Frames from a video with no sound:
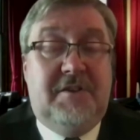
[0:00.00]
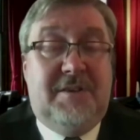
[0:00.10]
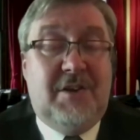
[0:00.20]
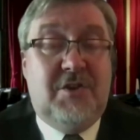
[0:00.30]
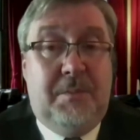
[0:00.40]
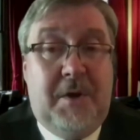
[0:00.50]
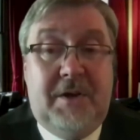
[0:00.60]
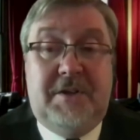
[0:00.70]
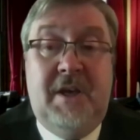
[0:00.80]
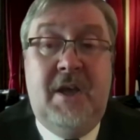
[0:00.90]
National
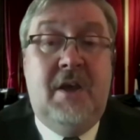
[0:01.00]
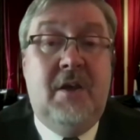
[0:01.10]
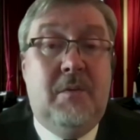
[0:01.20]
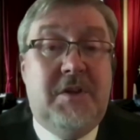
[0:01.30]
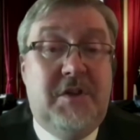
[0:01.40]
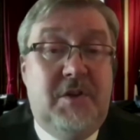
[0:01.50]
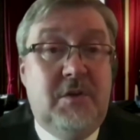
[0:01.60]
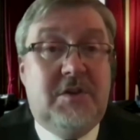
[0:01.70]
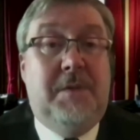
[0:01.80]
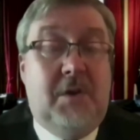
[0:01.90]
Party, which
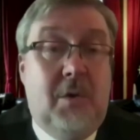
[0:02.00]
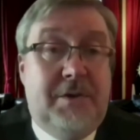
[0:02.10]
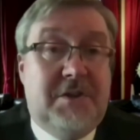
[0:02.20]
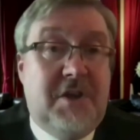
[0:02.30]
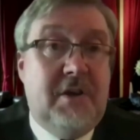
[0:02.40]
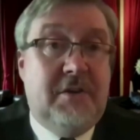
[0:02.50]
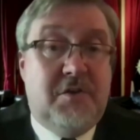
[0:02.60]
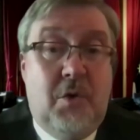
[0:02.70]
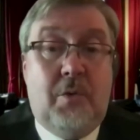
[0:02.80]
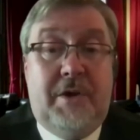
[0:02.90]
used to be called the Tartan
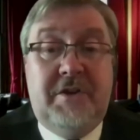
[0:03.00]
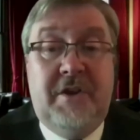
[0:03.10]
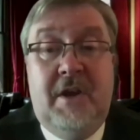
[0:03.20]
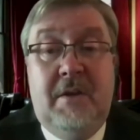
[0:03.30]
Tories,